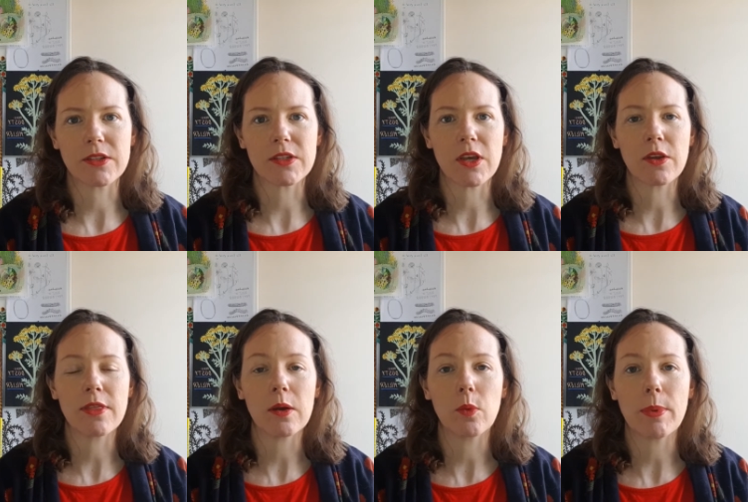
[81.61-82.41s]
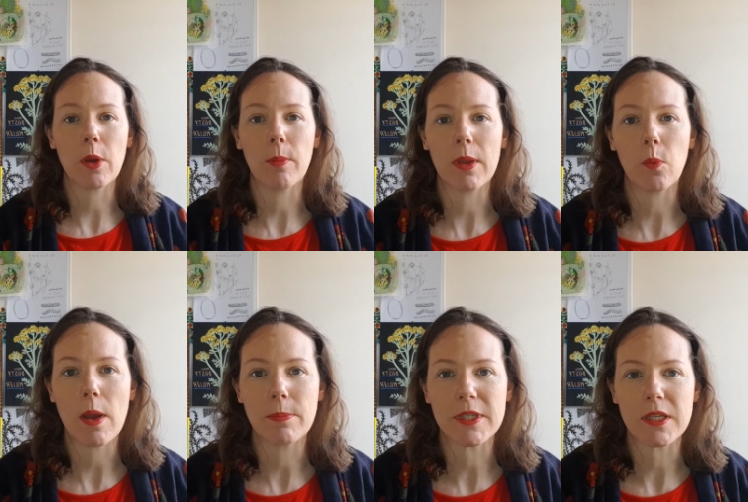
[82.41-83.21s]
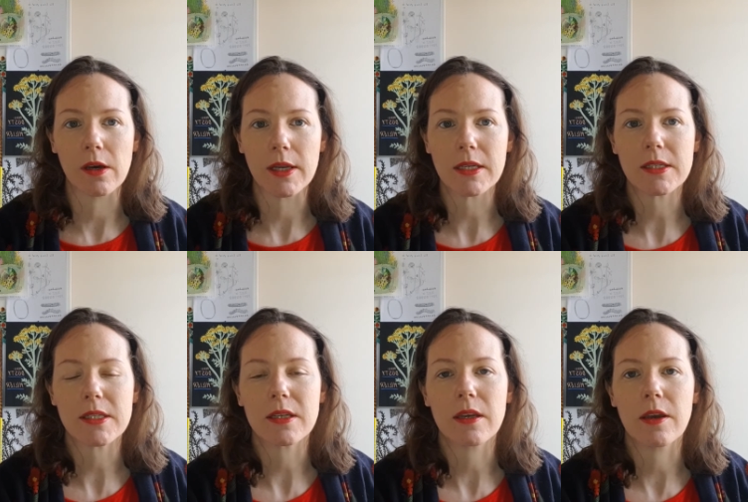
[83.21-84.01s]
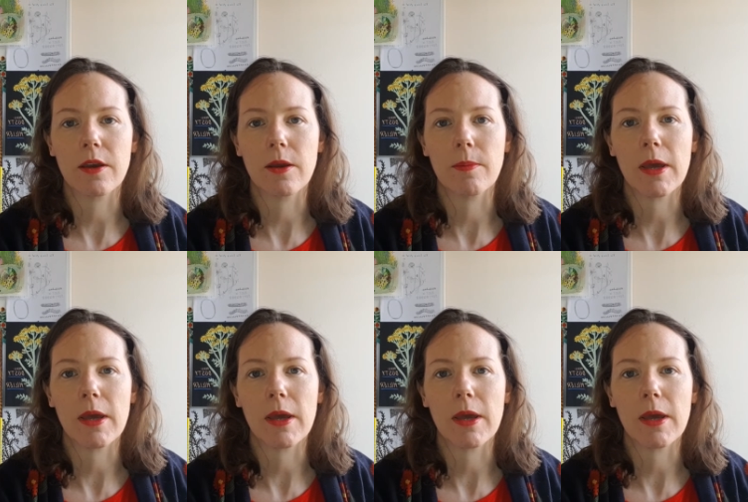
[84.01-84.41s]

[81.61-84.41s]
So that will be on my website um,